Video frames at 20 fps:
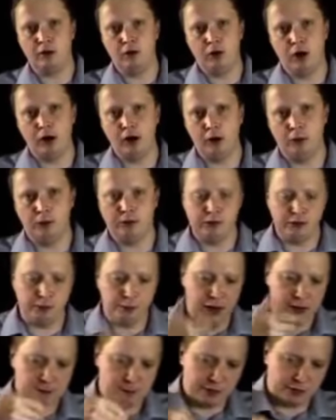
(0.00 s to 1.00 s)
white the option to
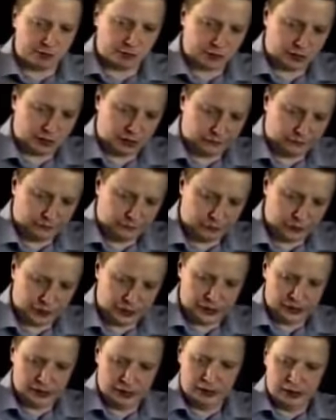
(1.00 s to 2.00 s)
play bishop to
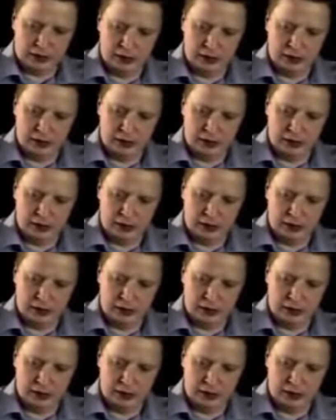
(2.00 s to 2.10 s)
e3,